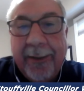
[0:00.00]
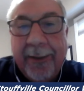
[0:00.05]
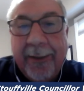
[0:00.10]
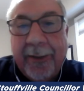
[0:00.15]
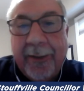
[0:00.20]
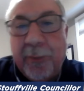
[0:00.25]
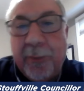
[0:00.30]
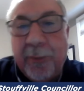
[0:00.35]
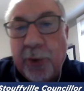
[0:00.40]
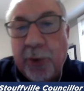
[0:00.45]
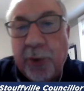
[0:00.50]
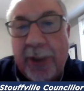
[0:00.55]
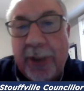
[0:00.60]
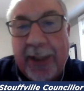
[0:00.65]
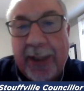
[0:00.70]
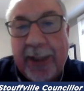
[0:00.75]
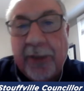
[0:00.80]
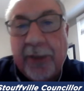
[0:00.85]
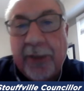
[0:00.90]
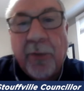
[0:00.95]

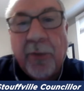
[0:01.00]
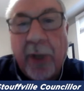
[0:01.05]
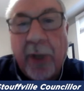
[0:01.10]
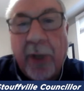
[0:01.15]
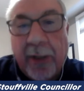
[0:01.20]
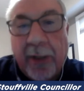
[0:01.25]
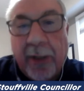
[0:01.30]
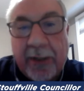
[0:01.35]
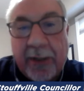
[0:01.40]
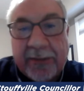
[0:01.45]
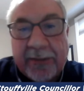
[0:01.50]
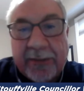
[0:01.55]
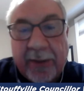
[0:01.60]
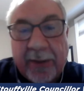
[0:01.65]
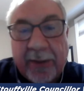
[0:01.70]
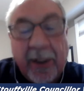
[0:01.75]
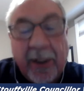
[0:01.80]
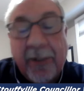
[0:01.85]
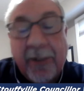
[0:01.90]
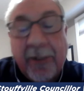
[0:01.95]
communicating to a
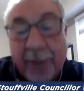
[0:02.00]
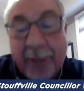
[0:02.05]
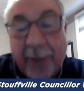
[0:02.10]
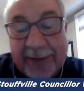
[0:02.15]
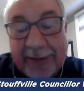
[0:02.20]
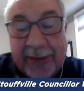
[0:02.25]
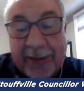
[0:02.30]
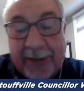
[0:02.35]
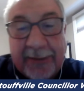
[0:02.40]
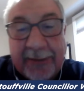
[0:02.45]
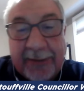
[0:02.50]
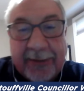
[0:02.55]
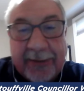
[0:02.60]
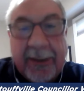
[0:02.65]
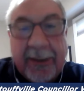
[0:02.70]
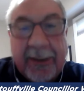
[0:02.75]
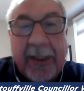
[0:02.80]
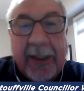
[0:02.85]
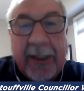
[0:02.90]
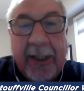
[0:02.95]
lot of residents,
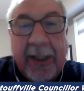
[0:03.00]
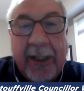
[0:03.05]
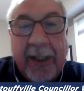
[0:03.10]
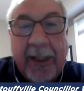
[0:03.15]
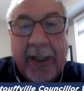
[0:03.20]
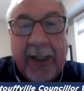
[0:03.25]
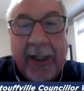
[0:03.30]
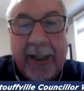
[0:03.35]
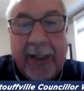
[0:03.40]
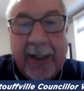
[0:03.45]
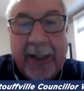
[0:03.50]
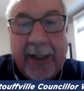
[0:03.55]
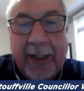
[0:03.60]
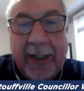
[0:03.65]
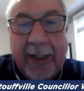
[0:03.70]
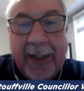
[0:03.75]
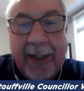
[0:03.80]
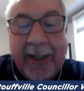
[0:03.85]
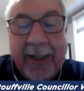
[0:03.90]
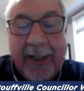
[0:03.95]

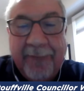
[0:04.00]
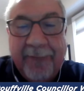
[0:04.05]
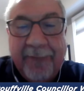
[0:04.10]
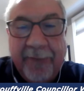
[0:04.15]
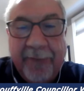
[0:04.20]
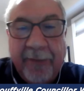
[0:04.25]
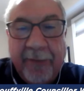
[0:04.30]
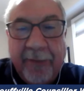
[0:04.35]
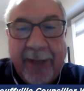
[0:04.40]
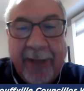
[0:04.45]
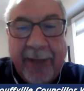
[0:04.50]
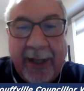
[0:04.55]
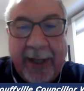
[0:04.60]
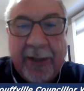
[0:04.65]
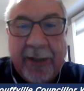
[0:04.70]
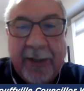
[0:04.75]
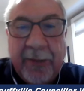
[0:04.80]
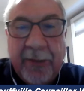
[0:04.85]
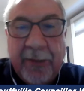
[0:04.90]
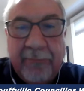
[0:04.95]
and I feel that I
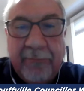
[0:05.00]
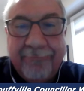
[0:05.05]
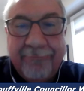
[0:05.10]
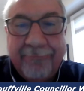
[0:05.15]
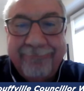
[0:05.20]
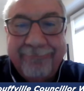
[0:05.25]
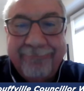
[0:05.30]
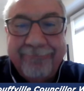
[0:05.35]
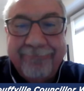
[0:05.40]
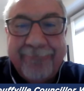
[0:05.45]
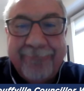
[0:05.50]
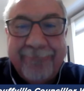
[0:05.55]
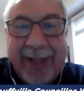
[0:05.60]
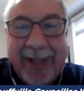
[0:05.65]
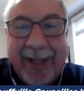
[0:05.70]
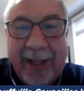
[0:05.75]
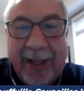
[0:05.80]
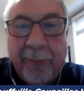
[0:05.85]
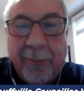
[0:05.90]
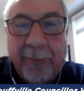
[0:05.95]
can
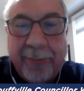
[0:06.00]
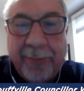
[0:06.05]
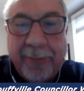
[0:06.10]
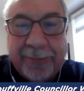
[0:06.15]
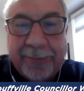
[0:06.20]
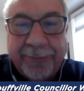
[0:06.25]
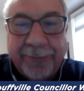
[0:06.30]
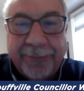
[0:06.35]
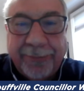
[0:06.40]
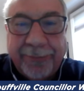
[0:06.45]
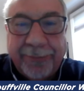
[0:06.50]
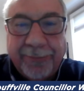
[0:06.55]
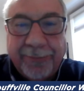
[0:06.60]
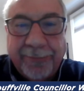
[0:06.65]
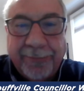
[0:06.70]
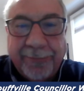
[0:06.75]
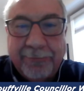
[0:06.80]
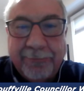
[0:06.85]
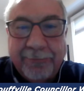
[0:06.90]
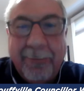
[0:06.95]
help
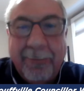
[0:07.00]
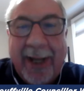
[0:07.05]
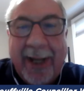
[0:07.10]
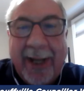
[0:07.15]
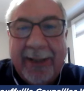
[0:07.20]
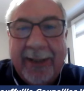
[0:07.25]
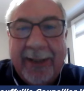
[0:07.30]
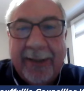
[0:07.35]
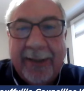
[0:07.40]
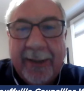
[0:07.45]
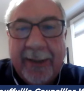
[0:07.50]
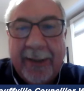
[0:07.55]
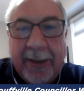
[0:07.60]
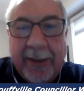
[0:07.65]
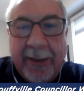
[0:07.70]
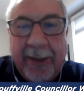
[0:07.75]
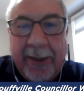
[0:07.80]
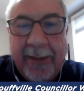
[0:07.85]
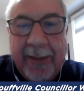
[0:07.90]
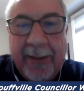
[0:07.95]
bind
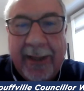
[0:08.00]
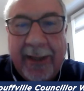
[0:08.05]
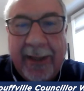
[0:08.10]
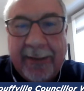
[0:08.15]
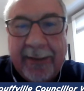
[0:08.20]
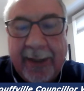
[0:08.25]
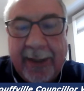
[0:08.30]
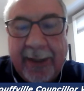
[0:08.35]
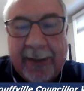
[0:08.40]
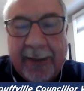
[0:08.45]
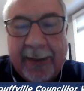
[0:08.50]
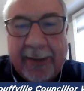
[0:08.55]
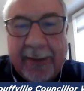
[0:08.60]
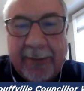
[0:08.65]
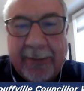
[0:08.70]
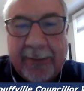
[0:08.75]
that